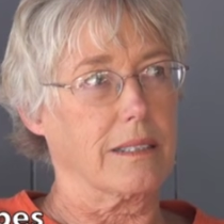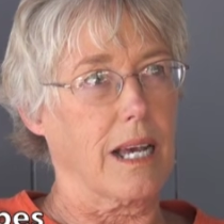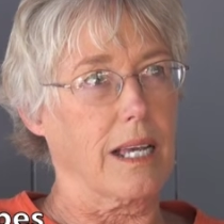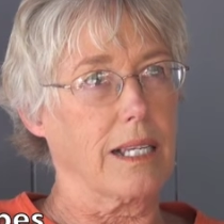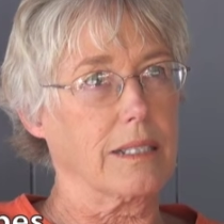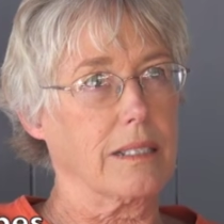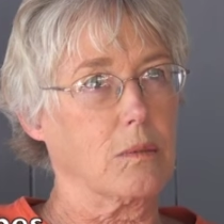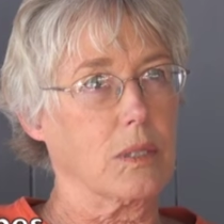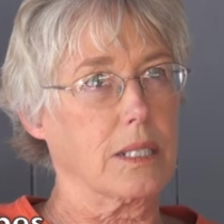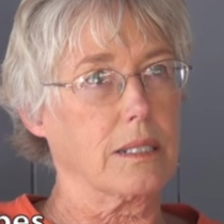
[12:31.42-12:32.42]
I guess it
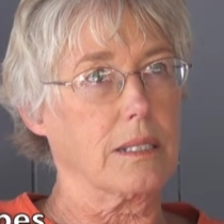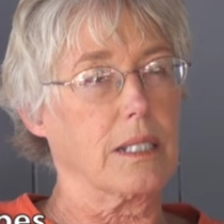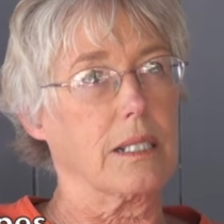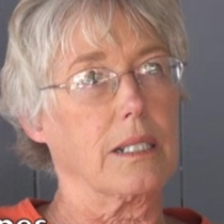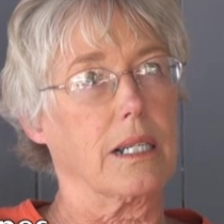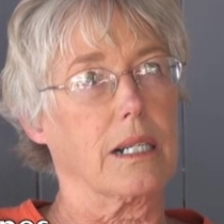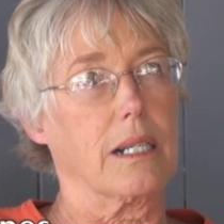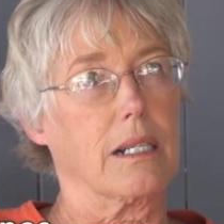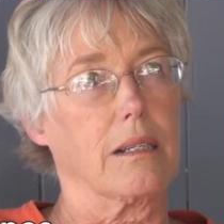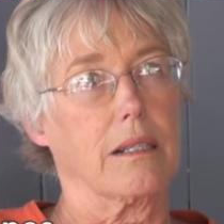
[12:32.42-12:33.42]
was
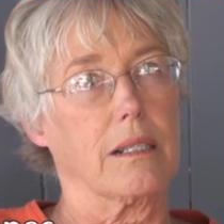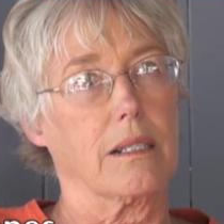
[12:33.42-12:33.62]
a